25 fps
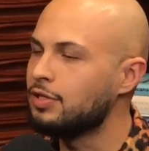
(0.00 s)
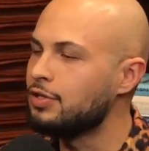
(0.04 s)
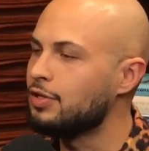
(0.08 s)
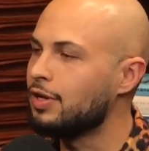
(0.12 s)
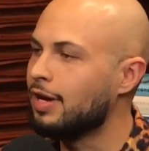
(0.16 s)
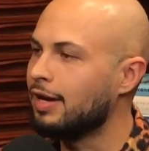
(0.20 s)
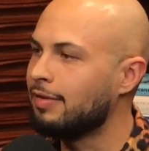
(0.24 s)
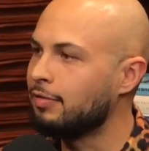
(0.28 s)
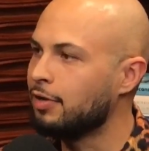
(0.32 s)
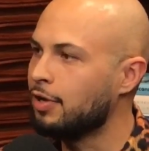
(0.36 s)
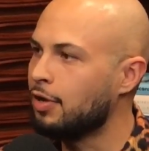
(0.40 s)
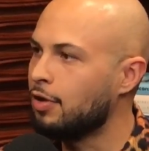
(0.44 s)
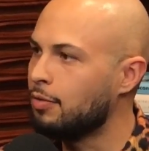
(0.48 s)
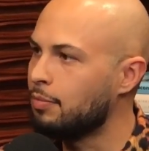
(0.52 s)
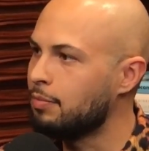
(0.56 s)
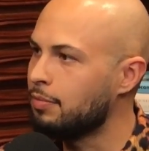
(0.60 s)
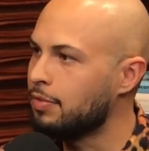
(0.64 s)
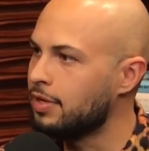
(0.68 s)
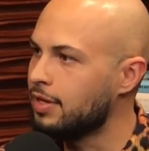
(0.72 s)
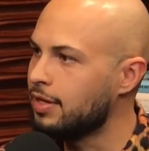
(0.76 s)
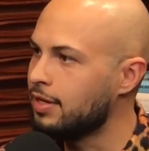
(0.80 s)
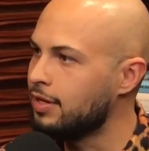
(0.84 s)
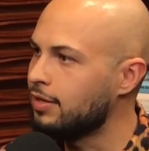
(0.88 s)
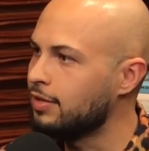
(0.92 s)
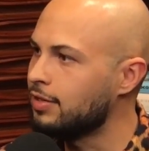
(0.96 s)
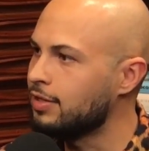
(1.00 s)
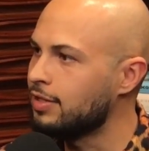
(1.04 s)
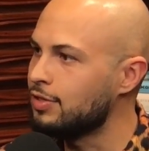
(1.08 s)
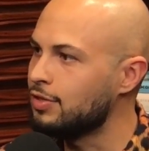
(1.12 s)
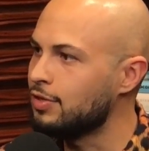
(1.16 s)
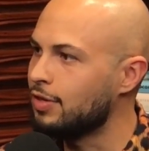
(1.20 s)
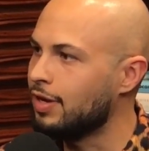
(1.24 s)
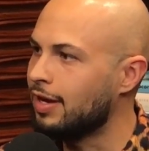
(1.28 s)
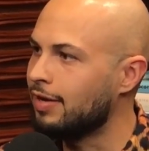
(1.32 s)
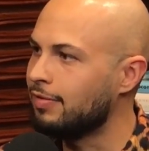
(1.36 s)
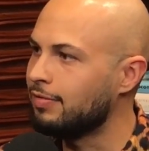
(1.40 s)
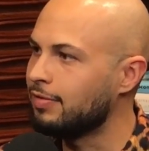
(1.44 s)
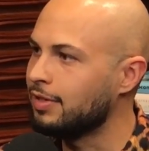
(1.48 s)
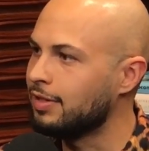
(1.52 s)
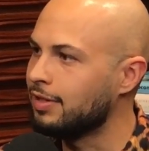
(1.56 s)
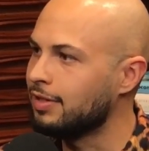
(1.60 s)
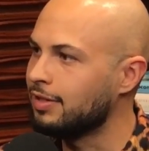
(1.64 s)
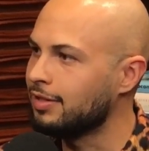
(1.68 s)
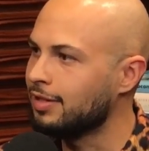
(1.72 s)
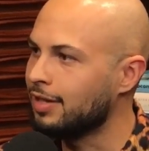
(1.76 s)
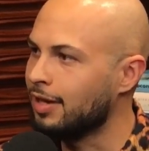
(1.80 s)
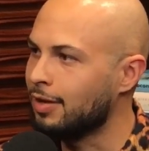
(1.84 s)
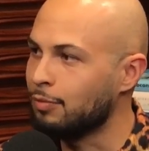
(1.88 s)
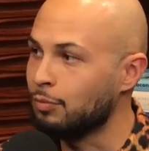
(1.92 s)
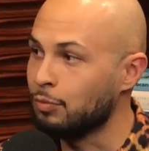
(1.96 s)
you have a home theater? Did you have
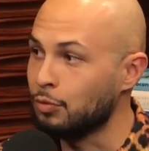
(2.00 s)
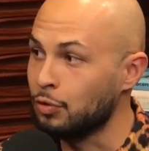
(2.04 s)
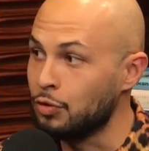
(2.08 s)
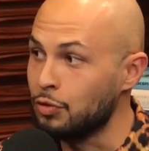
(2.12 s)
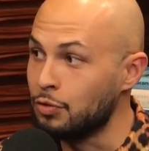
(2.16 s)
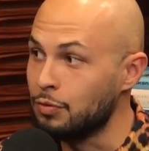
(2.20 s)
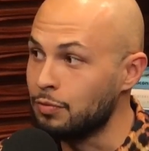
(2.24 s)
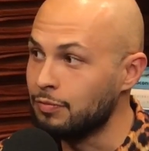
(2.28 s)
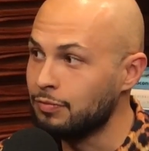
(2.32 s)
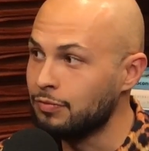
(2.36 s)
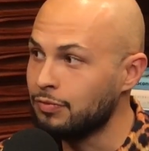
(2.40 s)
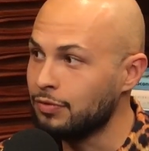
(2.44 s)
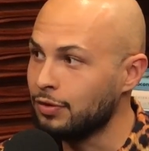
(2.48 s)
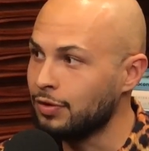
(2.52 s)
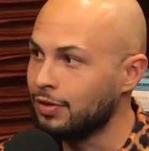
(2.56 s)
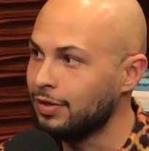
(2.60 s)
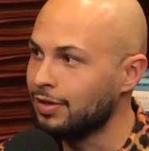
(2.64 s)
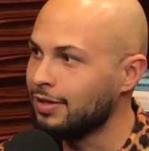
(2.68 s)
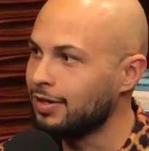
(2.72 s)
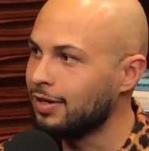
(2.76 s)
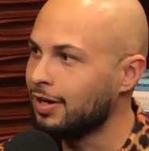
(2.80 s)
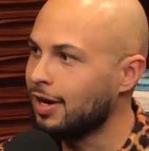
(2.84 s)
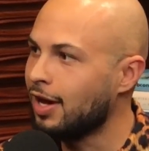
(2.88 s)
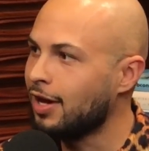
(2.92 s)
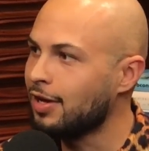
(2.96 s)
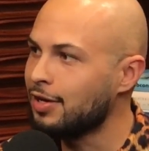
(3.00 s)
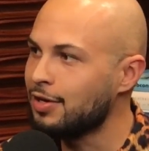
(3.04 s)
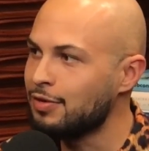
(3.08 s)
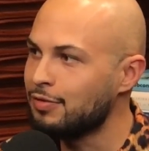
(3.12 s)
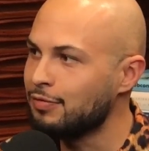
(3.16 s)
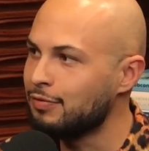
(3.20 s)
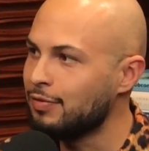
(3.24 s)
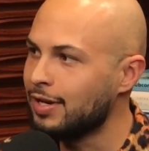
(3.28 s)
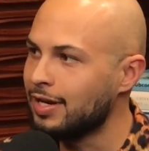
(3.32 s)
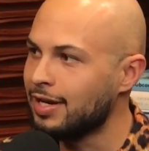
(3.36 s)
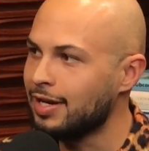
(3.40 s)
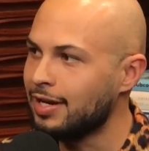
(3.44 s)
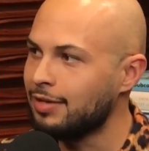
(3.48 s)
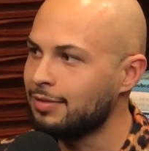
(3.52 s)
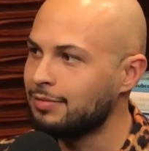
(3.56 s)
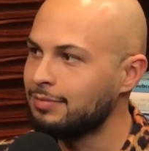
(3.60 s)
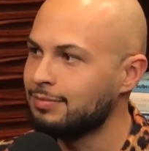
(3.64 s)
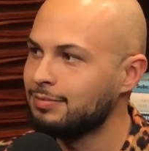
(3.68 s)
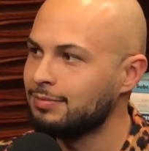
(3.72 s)
a room for audio video?